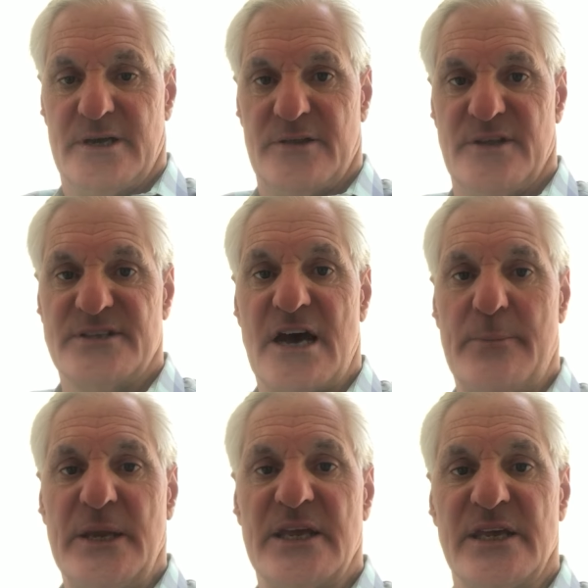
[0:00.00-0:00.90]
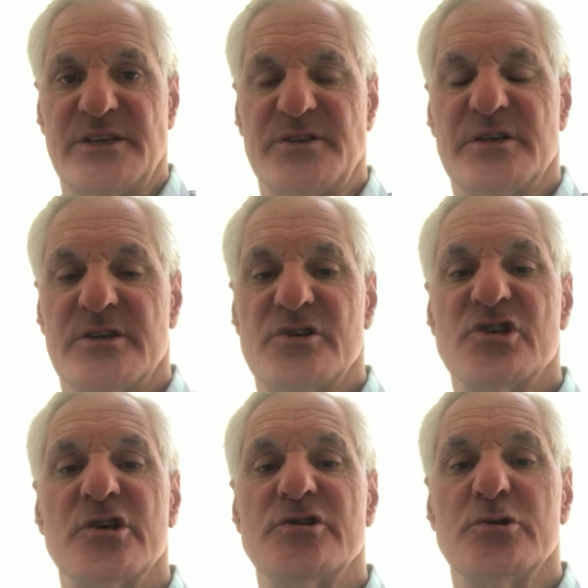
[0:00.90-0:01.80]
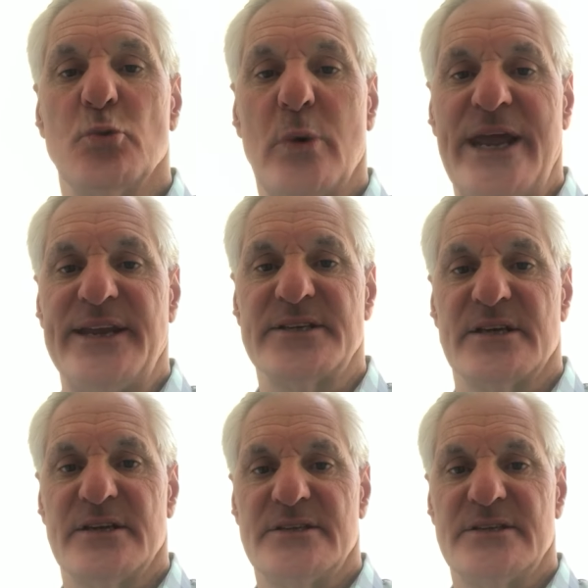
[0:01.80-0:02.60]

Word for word: The topic is Should you wait